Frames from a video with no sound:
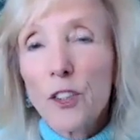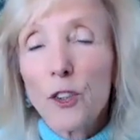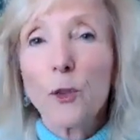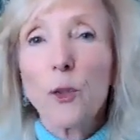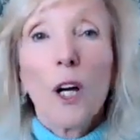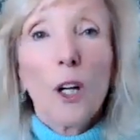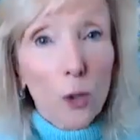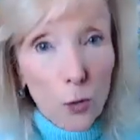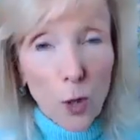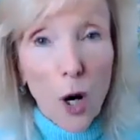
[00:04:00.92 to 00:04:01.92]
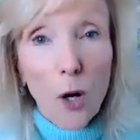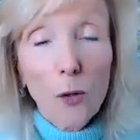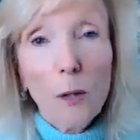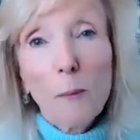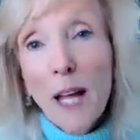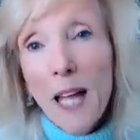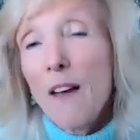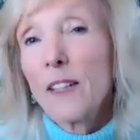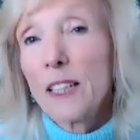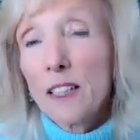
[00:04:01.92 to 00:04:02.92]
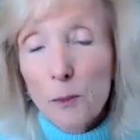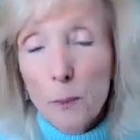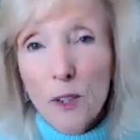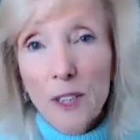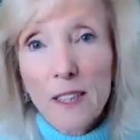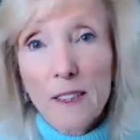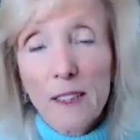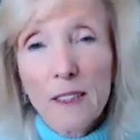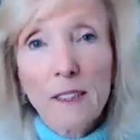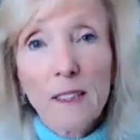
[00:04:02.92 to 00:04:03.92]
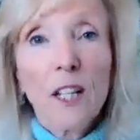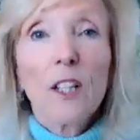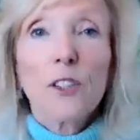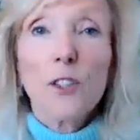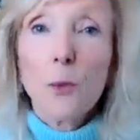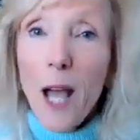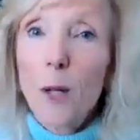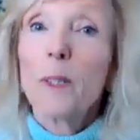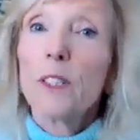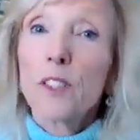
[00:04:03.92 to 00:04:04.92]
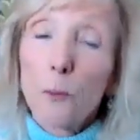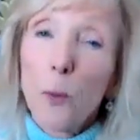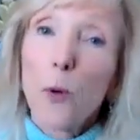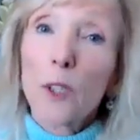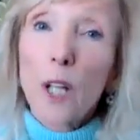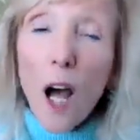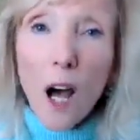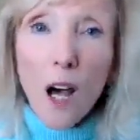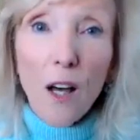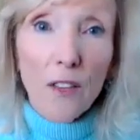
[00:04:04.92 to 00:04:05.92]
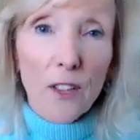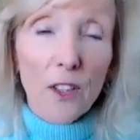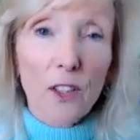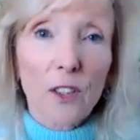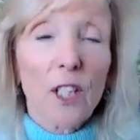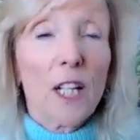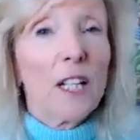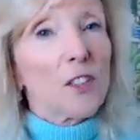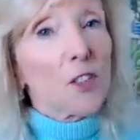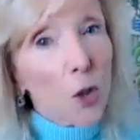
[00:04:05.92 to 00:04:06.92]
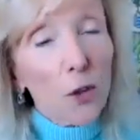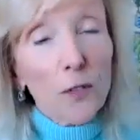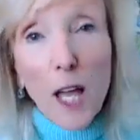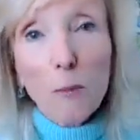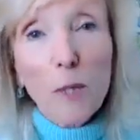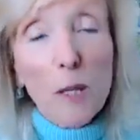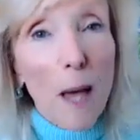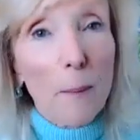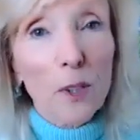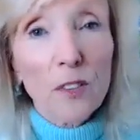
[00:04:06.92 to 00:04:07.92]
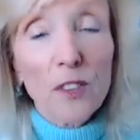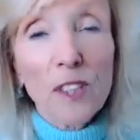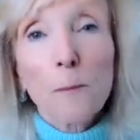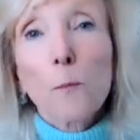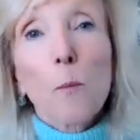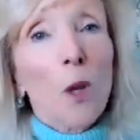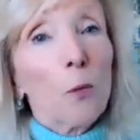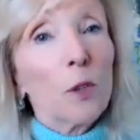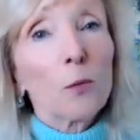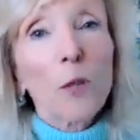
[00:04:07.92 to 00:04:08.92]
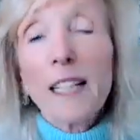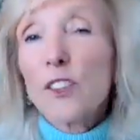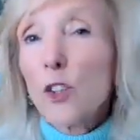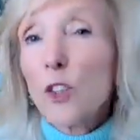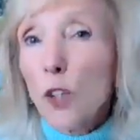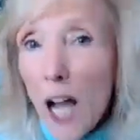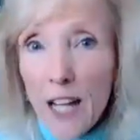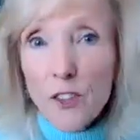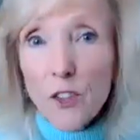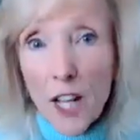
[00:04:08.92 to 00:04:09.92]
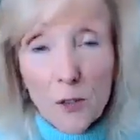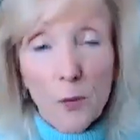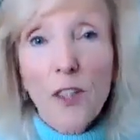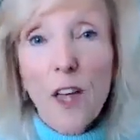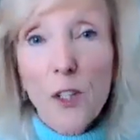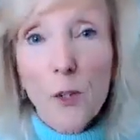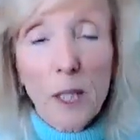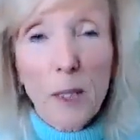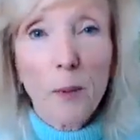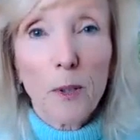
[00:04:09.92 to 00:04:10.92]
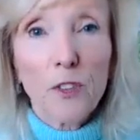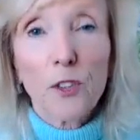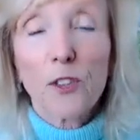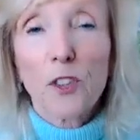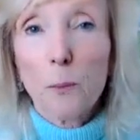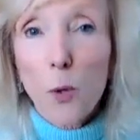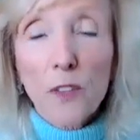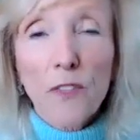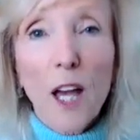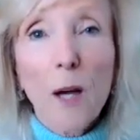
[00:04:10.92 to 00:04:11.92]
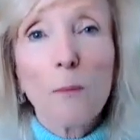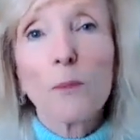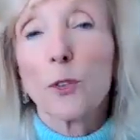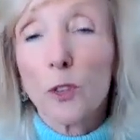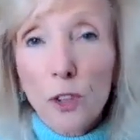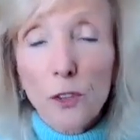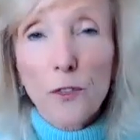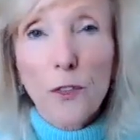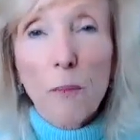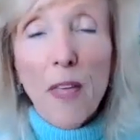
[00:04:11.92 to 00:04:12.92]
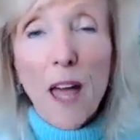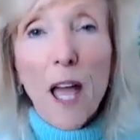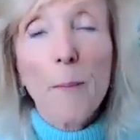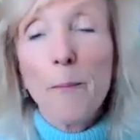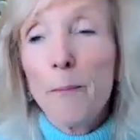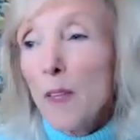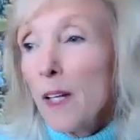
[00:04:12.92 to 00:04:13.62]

to grow by having experiences to help and support other soul family members we write soul contracts with other people to support them, to learn from them,